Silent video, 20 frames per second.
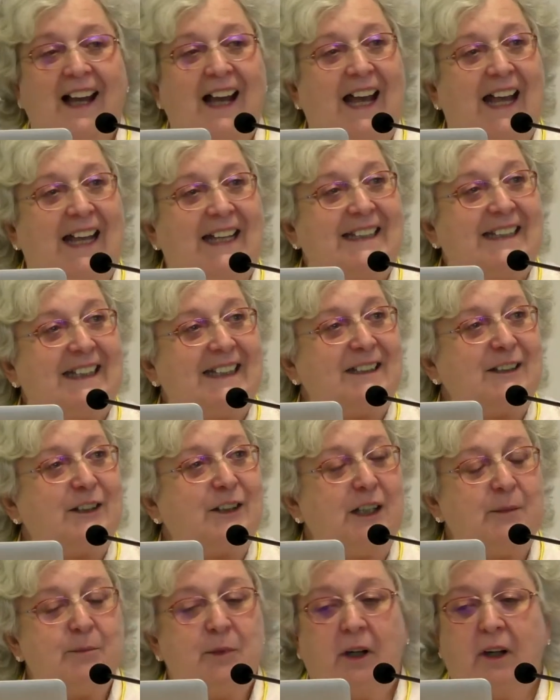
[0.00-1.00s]
And then
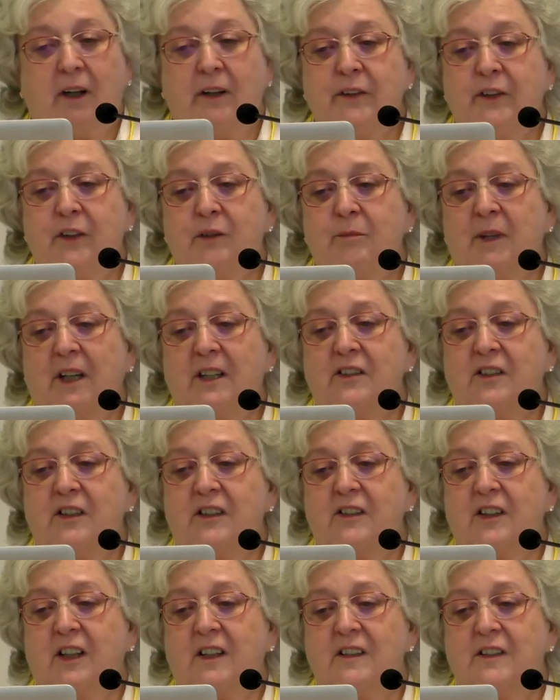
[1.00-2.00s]
Deepa also
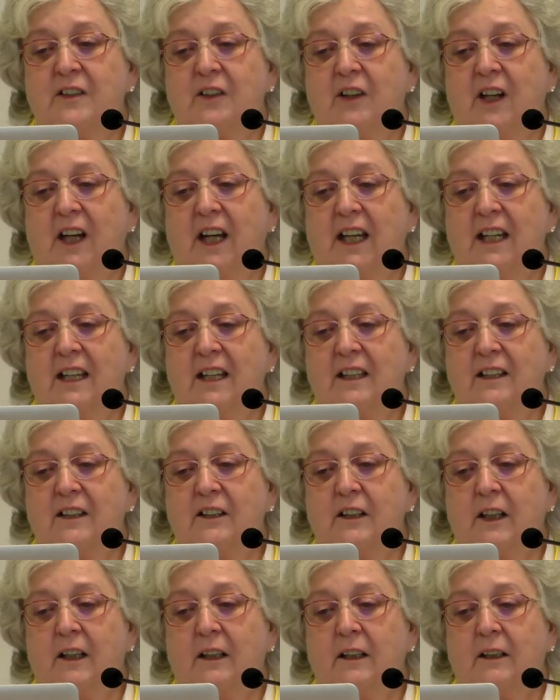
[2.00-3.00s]
mentioned yesterday
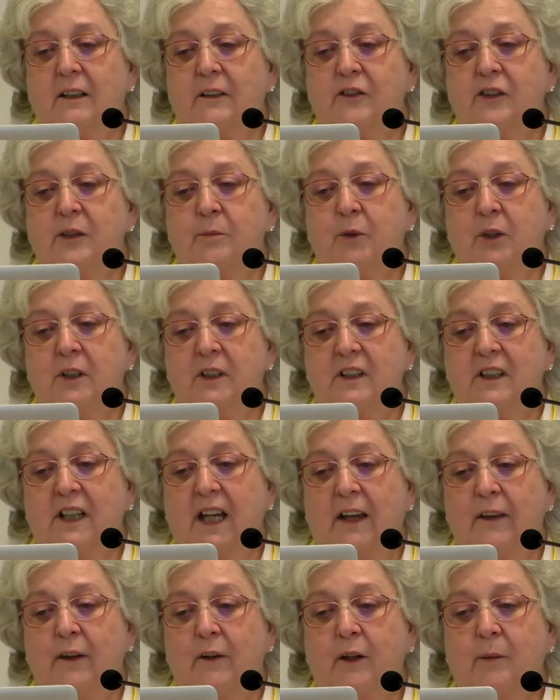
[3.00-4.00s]
that she put
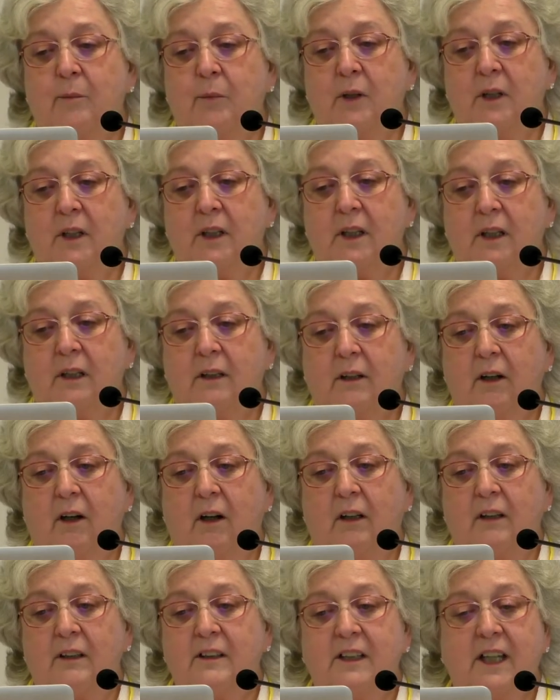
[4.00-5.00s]
together a book
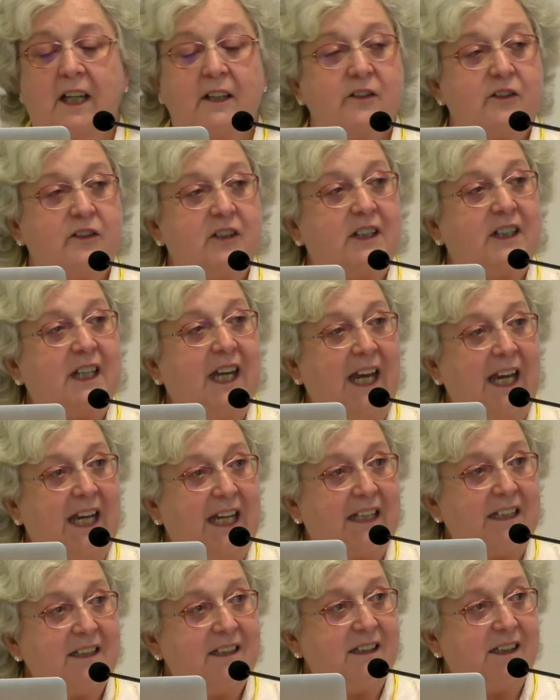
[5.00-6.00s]
called Yes, She
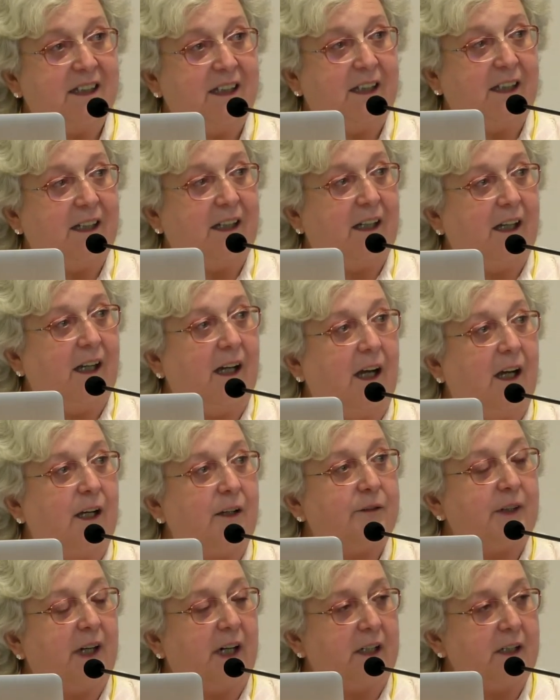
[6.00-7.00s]
Can,
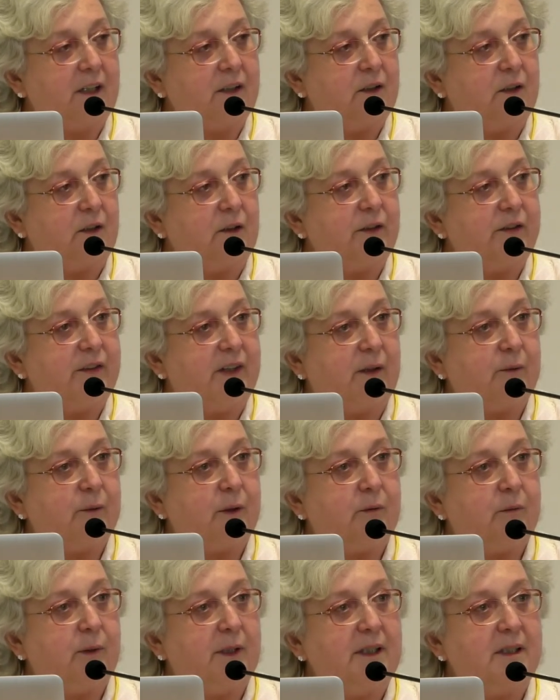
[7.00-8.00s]
of articles that
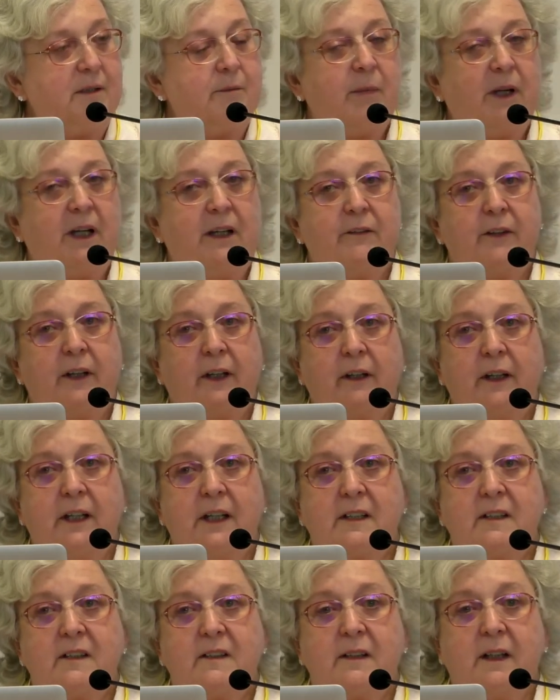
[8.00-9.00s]
were written by
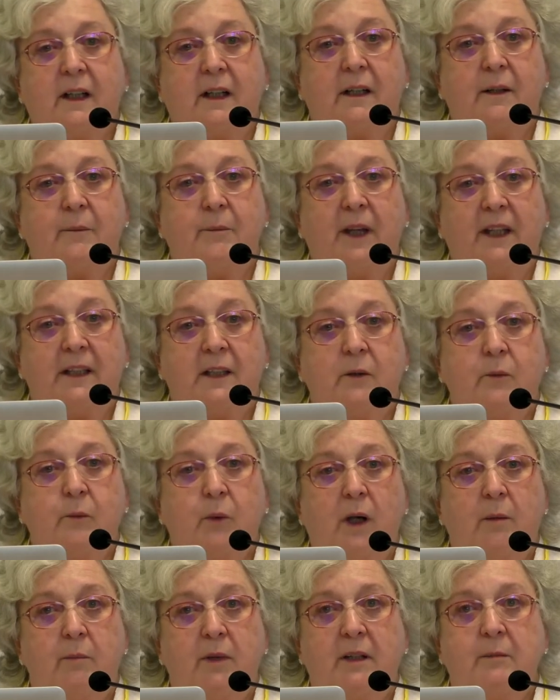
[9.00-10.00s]
various men and
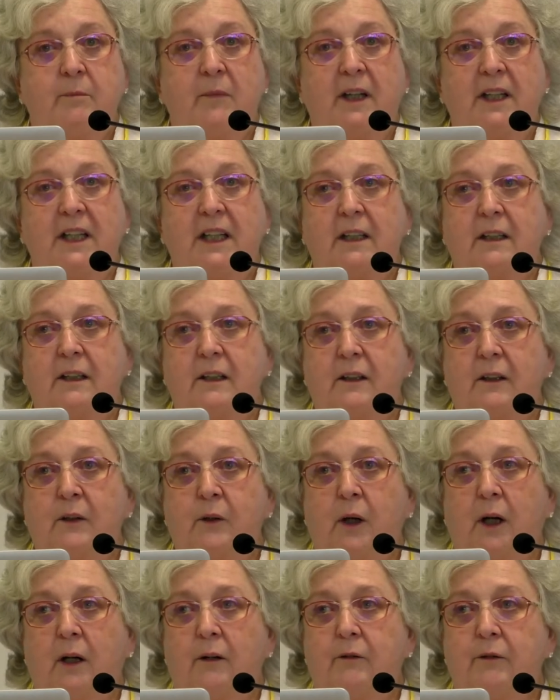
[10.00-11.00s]
women, many
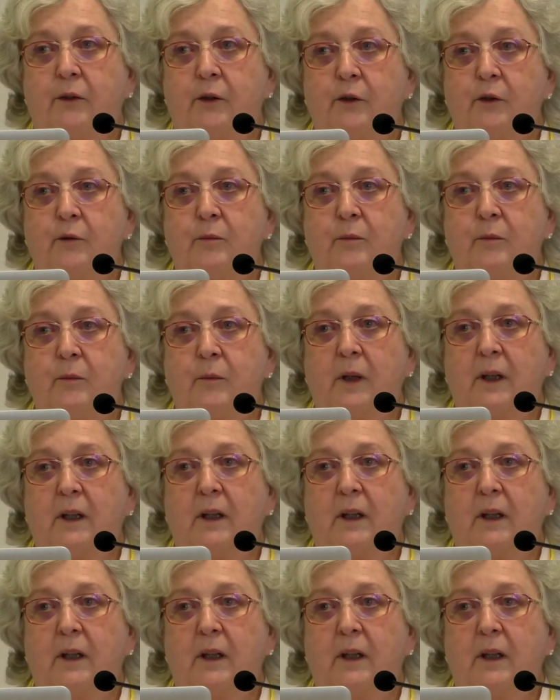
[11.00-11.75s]
of whom,